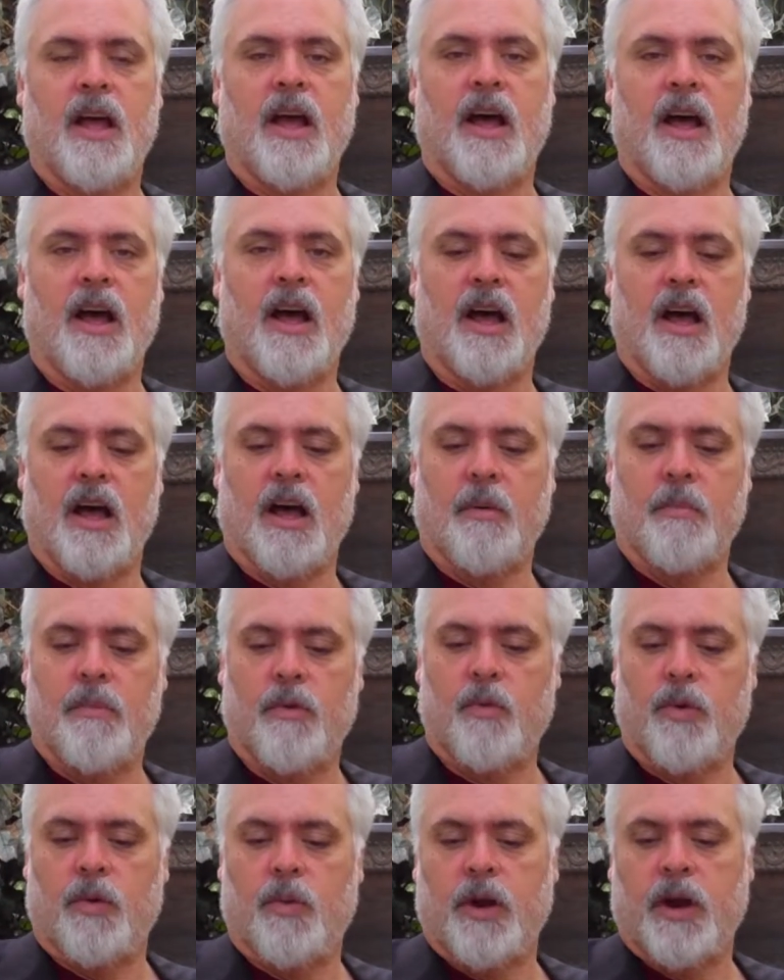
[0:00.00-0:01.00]

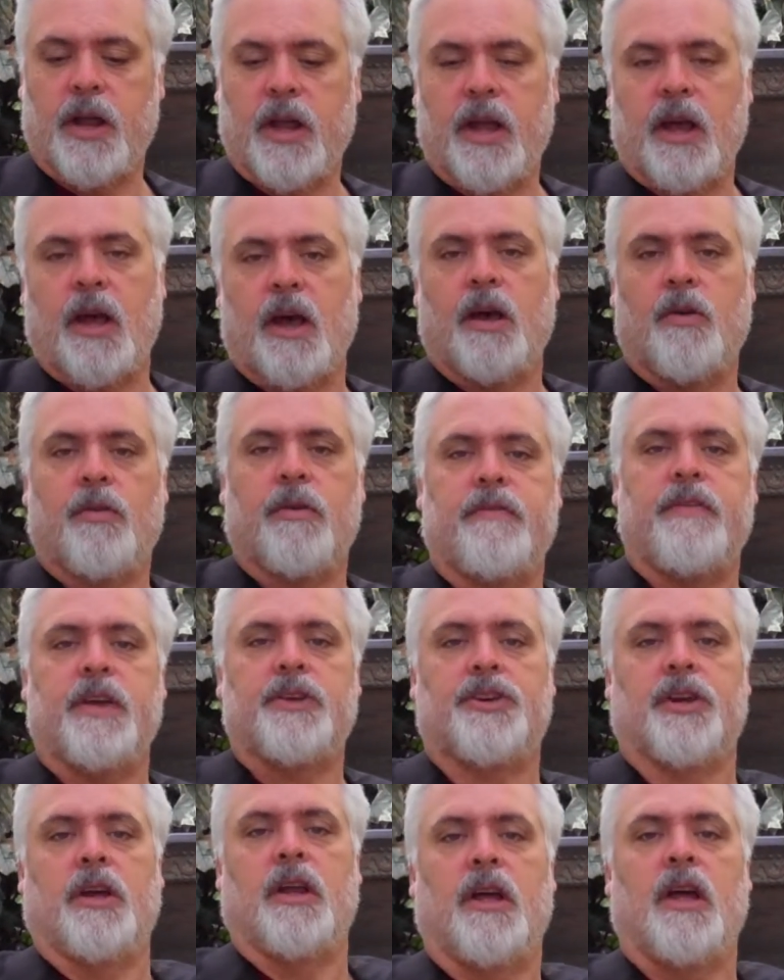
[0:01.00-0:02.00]
We're working on
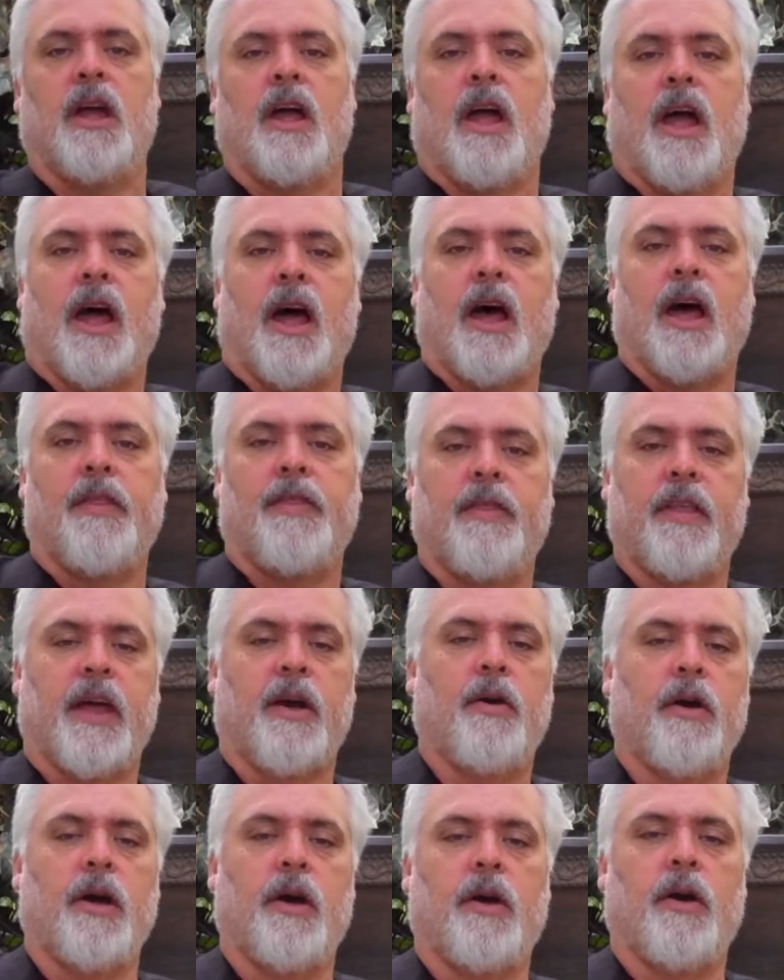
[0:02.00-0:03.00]
revision, and
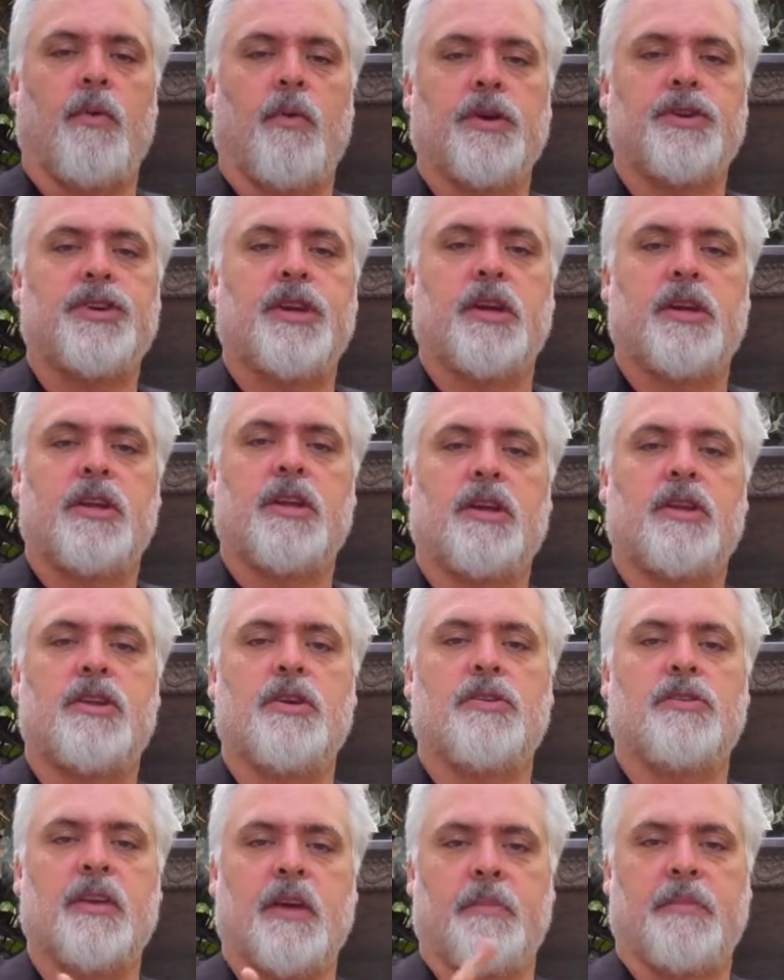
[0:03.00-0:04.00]
I want you to
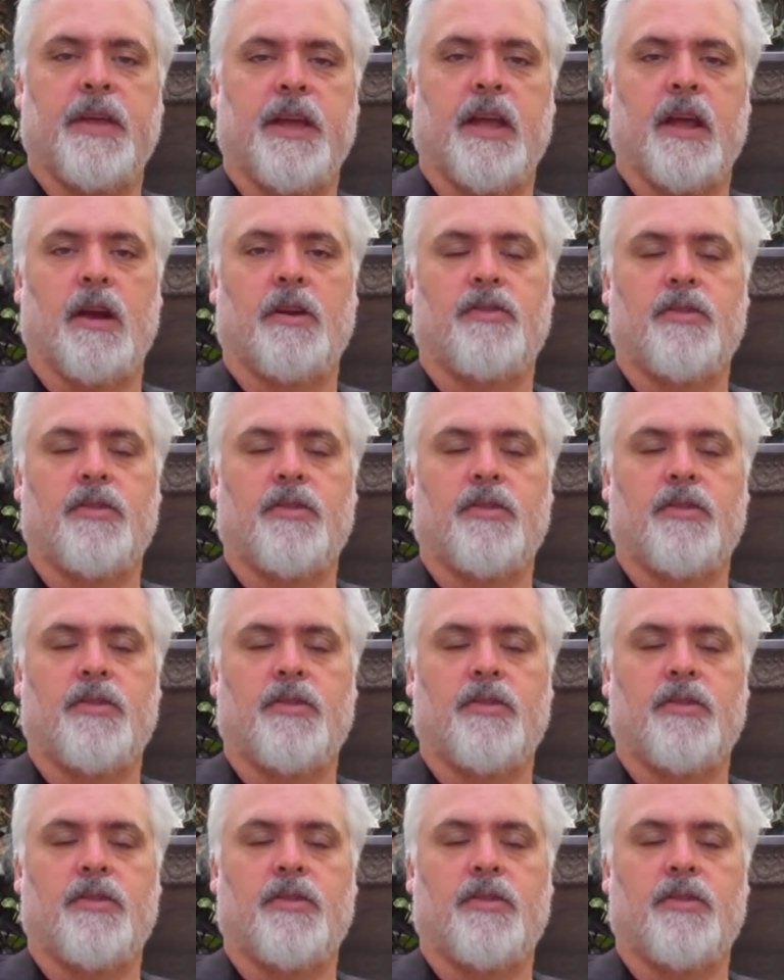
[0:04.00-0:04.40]
do something here.